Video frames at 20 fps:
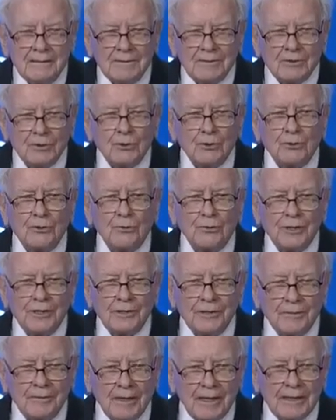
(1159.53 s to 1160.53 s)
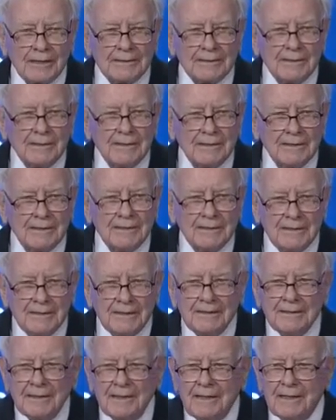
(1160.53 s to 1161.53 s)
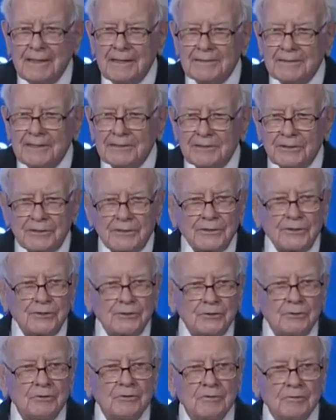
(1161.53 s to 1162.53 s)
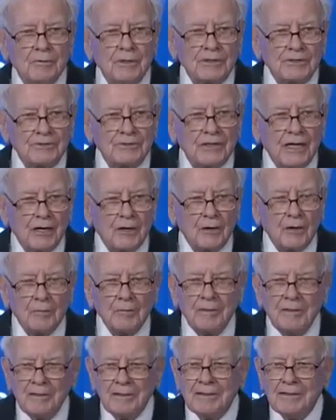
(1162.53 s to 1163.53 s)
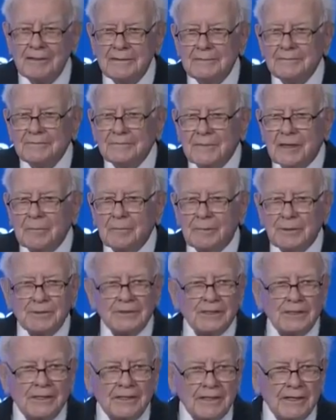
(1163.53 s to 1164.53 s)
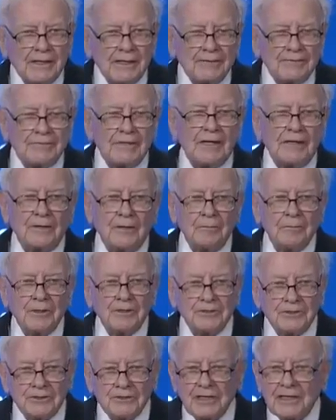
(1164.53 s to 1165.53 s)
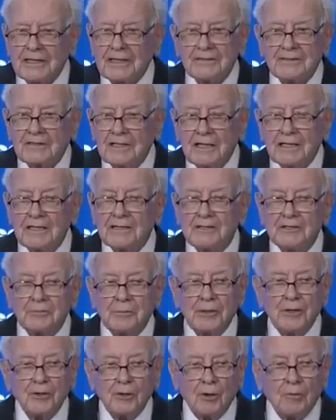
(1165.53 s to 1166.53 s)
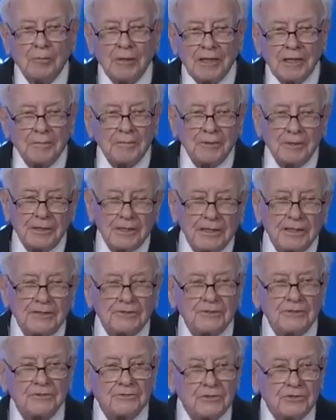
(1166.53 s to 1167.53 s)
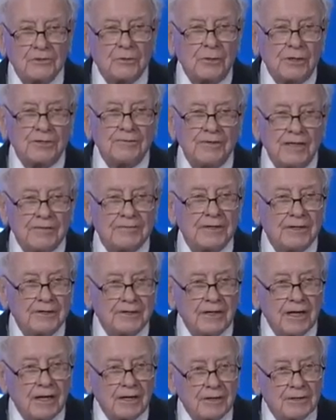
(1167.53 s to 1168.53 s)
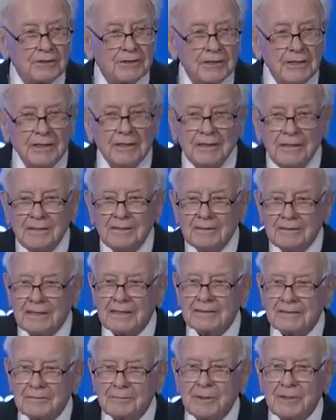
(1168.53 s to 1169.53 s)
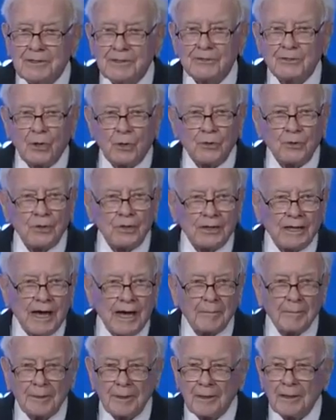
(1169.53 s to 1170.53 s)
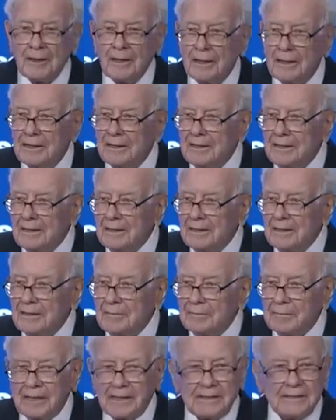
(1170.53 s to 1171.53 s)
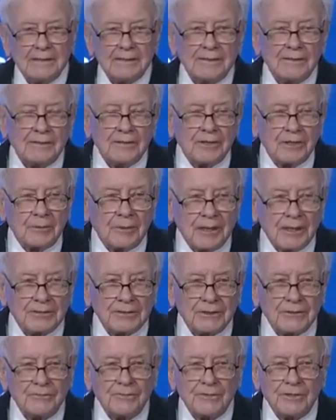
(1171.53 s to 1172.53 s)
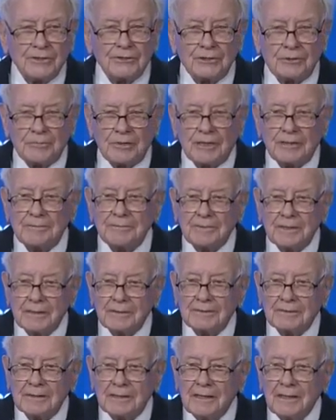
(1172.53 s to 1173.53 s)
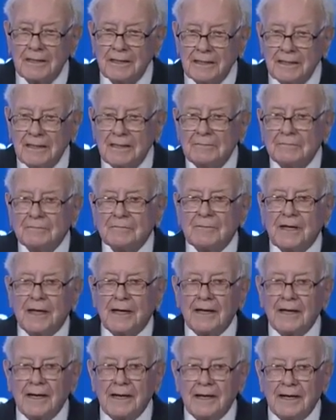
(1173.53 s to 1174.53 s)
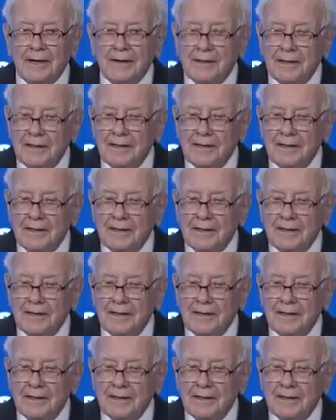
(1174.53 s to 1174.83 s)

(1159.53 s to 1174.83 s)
couldn't read or write, and they took her to what is now a $1.5 billion business. And incidentally, there's been no money put in it since the $2,500. That's been the total capital paid into the Nebraska Furniture Mart. And